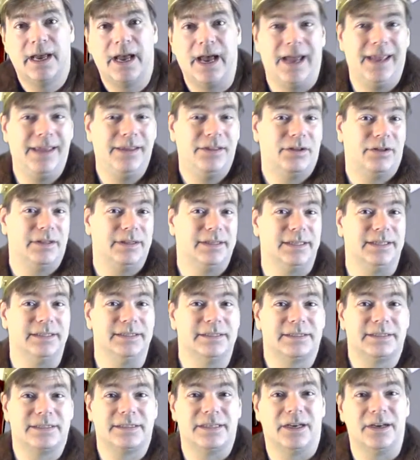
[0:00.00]
I thought
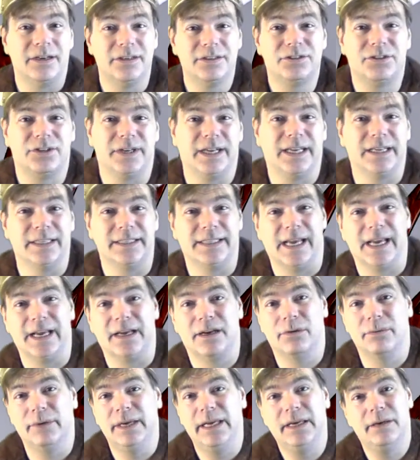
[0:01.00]
that Star Trek
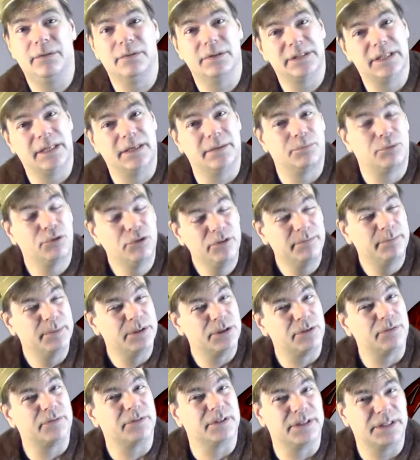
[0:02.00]
Attack Wing was an
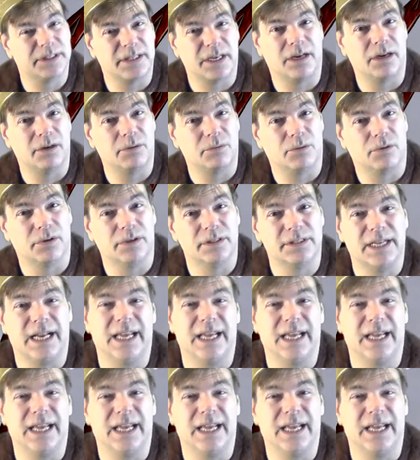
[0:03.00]
improvement over Star Wars,